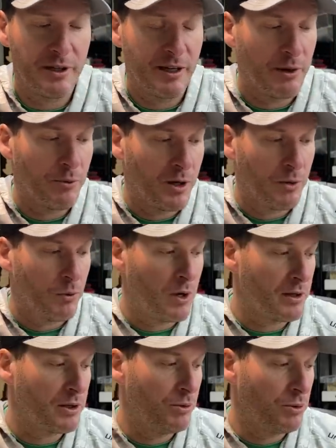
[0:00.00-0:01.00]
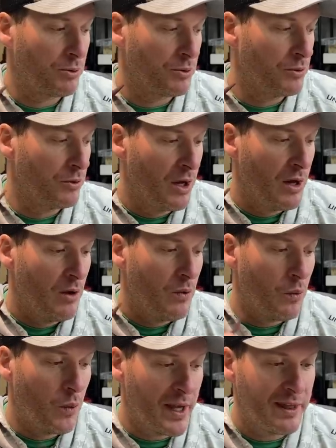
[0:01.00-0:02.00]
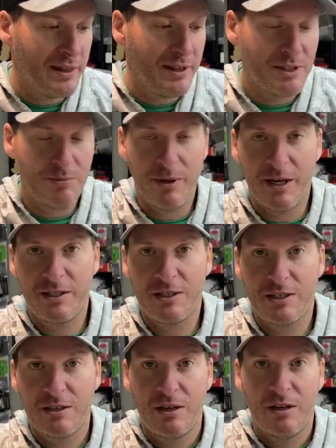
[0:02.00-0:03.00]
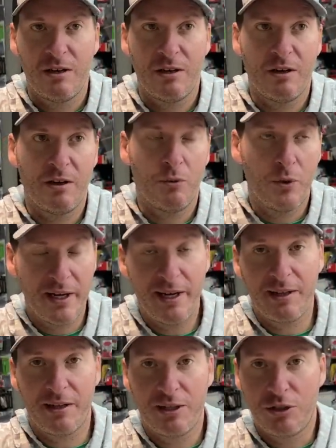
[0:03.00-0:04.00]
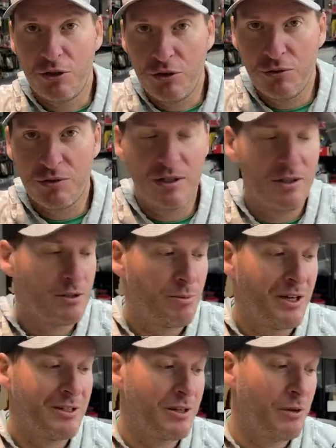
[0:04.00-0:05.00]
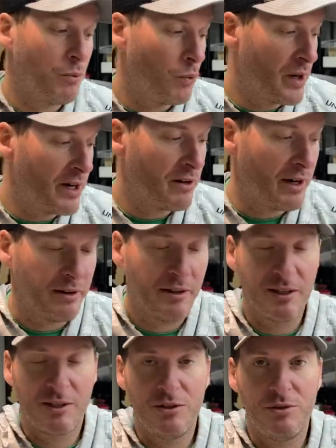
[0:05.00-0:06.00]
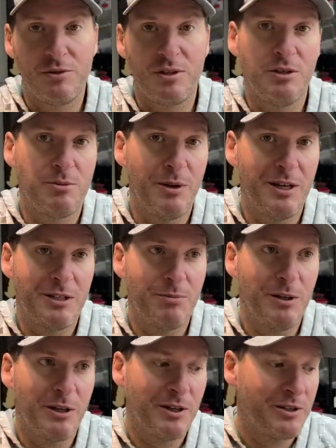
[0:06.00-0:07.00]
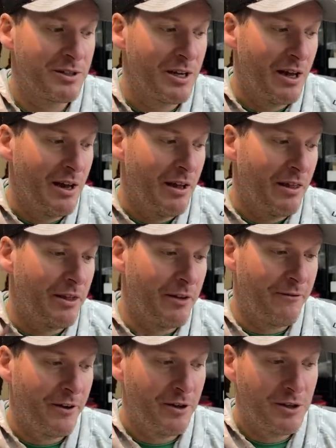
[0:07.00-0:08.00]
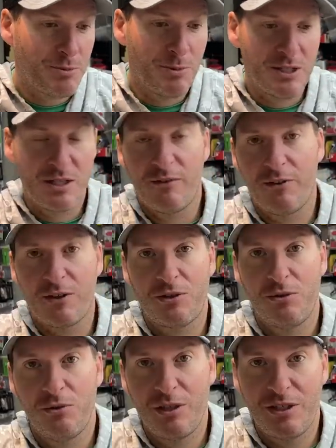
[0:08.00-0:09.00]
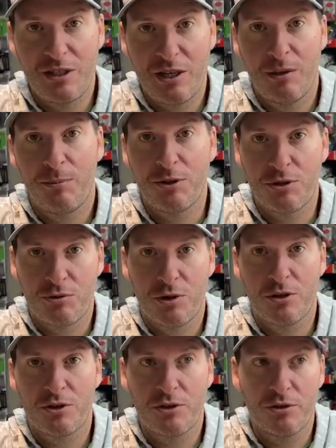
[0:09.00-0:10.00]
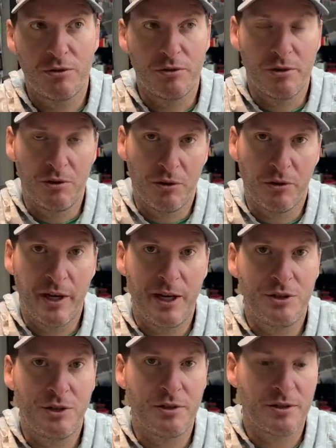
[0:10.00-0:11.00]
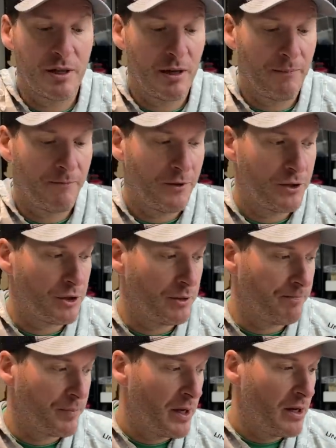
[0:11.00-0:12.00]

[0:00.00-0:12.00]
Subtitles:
And I wanna walk you through when these baits, when I like to use these baits and where I like to use these baits, because they're very specific to these type of structure or the locations that I'm fishing.